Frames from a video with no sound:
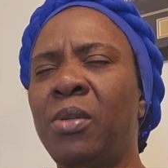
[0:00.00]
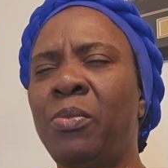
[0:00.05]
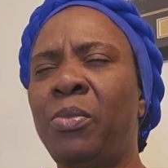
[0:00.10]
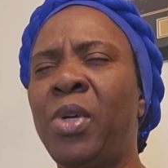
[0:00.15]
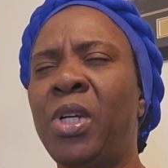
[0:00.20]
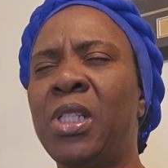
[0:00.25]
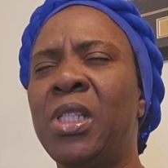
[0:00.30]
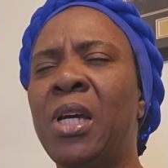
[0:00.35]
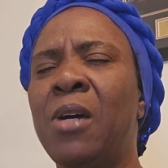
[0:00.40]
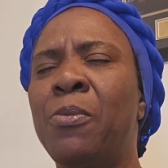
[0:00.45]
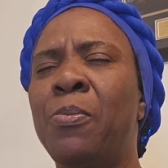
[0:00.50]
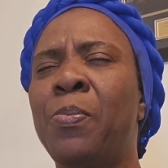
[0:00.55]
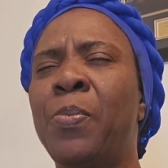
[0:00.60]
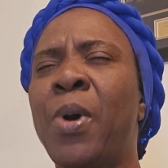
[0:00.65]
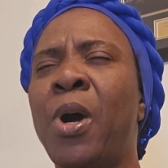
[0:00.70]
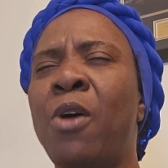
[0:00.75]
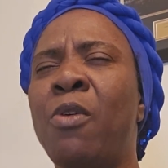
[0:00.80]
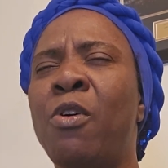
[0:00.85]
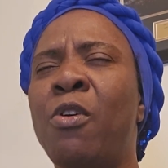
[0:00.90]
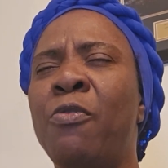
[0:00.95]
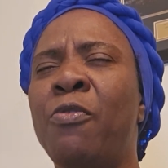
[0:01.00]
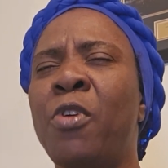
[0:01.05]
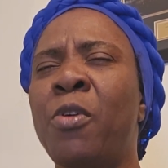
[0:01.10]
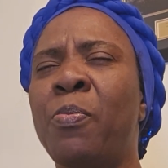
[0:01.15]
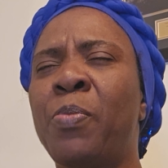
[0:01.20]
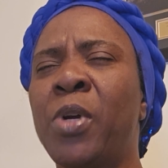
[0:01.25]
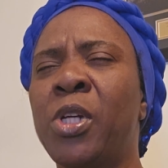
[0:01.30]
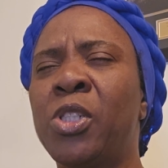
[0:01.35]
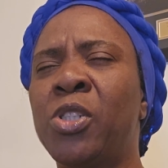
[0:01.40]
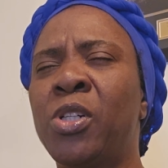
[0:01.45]
Break their power of
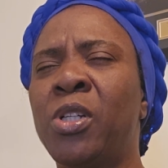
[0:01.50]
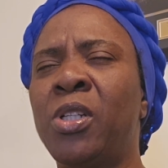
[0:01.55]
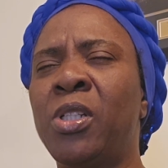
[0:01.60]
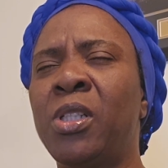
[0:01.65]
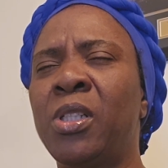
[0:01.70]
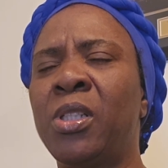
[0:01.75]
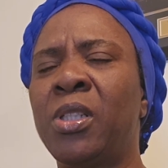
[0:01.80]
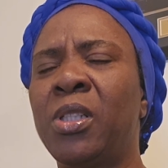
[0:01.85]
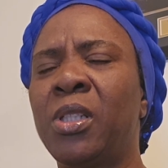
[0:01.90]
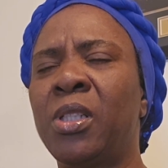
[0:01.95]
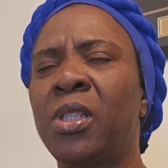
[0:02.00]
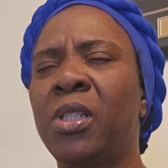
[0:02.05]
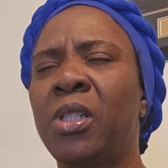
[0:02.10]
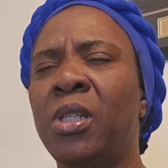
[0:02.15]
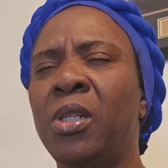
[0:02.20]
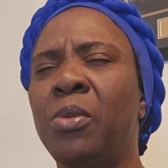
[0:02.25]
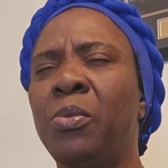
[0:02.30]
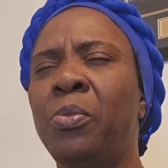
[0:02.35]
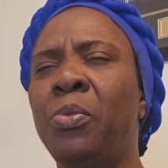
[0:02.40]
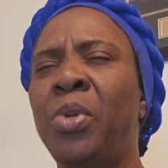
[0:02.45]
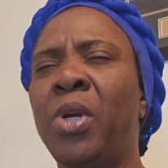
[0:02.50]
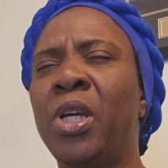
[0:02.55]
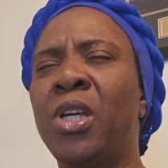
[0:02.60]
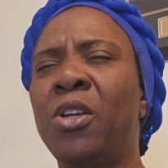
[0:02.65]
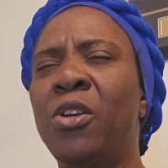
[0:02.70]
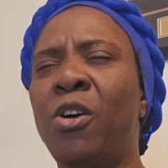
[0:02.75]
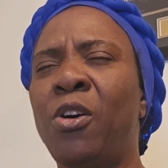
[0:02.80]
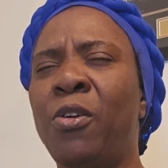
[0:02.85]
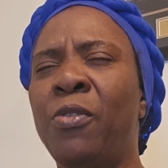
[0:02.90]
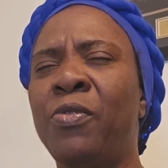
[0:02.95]
oppression Break
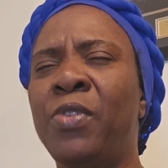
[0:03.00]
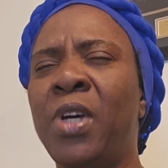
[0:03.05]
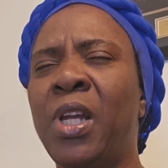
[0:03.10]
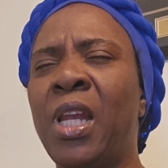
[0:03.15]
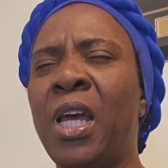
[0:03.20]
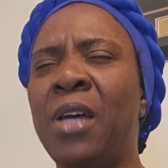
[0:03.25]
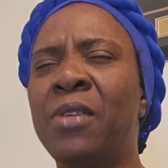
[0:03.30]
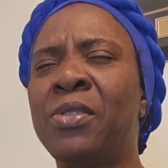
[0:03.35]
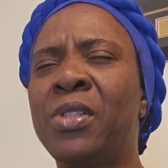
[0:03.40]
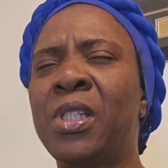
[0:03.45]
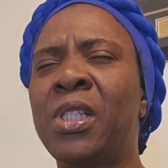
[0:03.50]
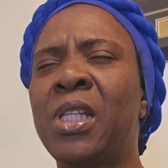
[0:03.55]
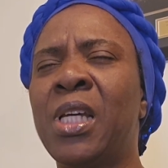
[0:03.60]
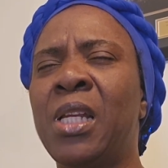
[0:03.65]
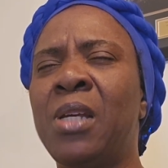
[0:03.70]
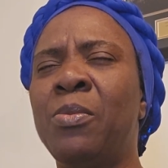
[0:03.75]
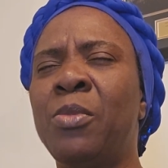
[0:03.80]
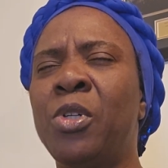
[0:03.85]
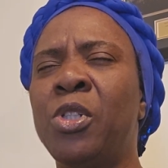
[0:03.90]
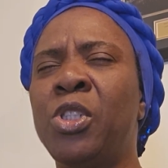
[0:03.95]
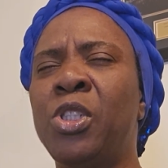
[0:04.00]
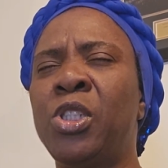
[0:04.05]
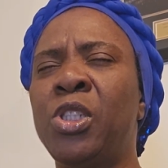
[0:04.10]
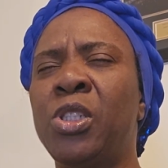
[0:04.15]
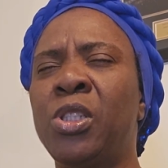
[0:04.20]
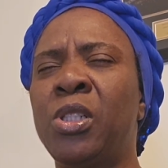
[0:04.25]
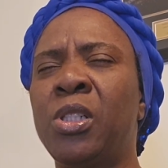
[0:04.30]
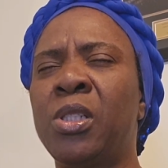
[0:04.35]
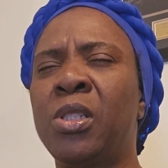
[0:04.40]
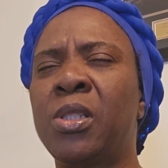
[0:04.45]
it off their lives in the name of
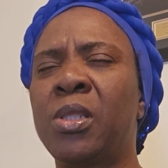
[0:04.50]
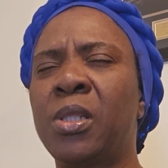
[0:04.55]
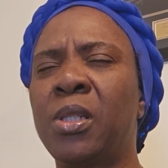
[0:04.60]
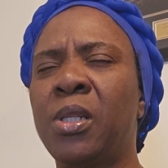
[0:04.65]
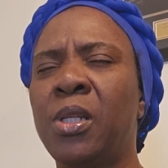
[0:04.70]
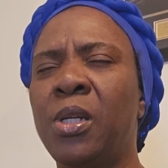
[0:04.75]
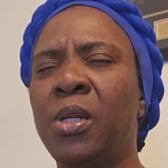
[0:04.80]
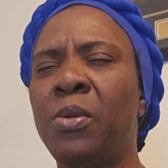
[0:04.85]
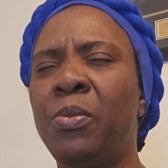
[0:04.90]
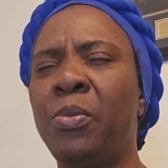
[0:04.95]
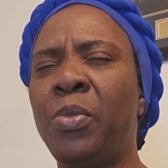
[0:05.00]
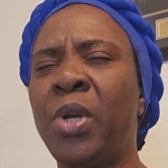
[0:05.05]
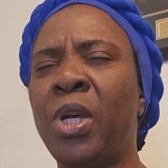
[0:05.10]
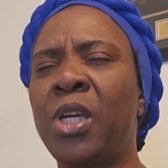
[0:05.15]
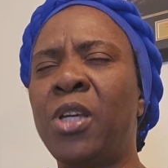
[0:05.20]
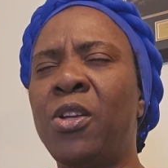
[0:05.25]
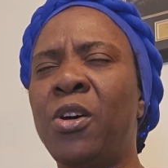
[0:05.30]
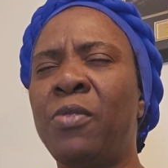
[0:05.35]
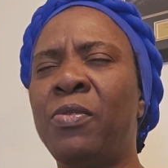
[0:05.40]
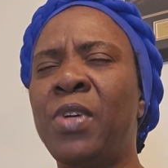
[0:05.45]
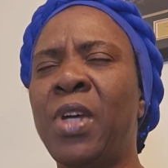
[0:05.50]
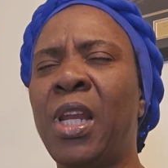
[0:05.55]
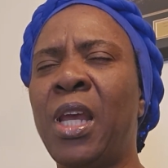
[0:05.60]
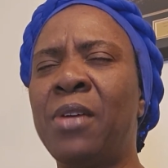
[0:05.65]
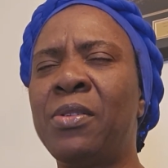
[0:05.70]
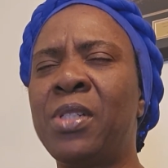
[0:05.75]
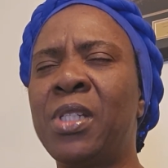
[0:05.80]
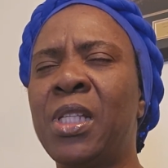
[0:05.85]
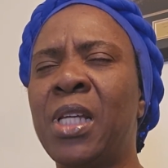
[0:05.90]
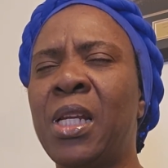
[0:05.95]
Jesus. Break it off their
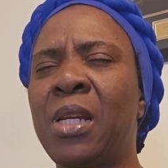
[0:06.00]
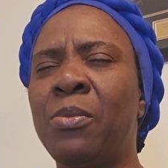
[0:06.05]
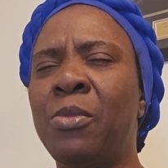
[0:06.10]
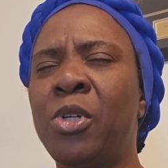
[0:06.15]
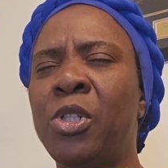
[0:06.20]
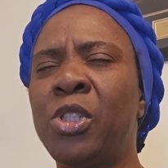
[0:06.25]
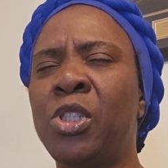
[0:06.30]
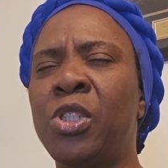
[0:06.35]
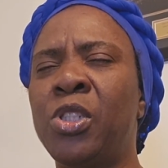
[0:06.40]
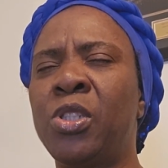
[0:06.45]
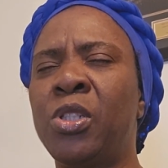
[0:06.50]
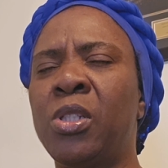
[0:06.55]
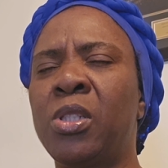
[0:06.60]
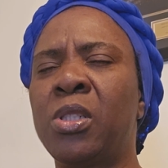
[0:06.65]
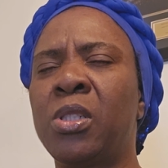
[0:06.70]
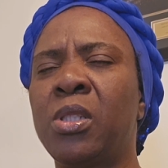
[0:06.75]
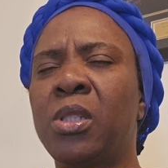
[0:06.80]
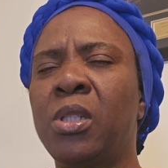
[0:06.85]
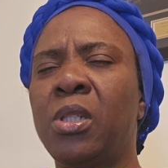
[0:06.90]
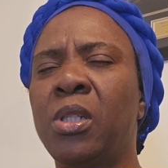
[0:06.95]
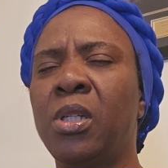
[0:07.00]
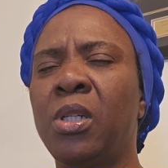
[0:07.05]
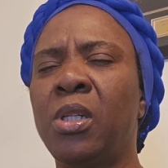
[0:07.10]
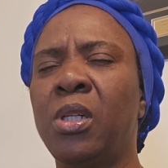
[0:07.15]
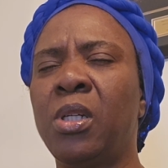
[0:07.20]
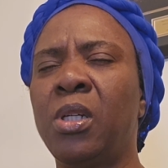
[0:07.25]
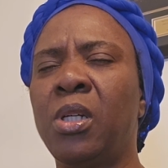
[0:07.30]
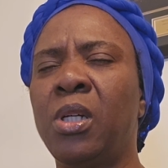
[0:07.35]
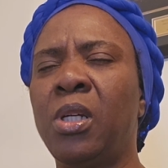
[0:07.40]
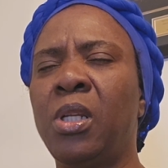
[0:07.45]
lives in the name of Jesus.
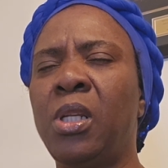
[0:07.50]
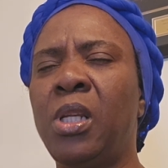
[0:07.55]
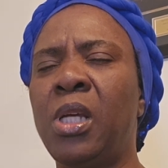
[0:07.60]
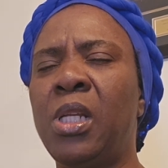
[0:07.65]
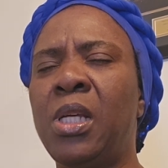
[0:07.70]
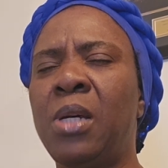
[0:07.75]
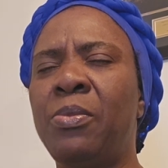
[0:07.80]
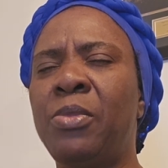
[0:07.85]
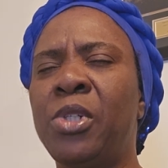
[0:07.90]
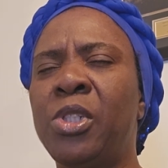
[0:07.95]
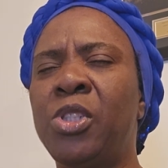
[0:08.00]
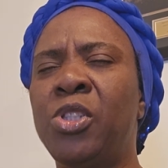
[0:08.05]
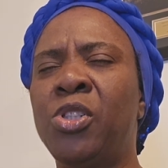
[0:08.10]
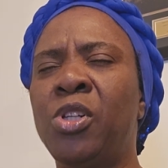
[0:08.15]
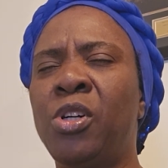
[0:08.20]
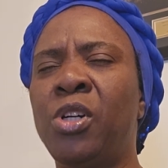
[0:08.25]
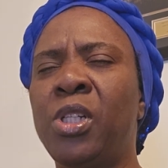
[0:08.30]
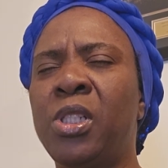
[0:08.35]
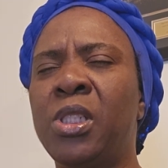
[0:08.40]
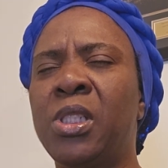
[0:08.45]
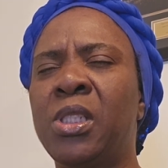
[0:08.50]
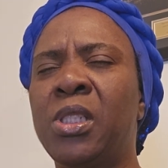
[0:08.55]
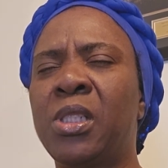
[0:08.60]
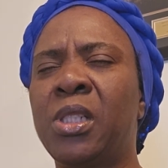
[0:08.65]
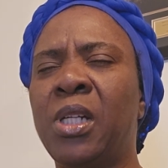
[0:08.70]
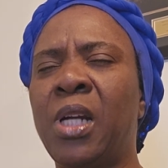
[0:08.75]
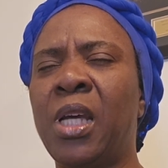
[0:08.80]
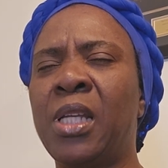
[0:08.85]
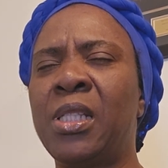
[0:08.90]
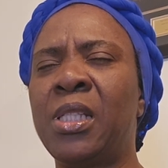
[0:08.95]
Let them
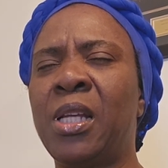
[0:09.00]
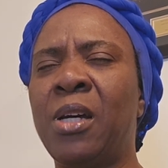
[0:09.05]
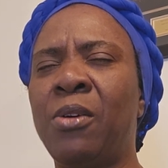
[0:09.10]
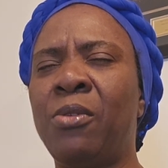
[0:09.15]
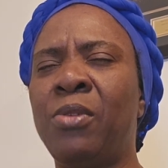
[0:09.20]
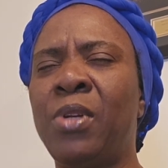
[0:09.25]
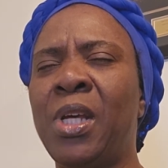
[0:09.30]
rejoice right now.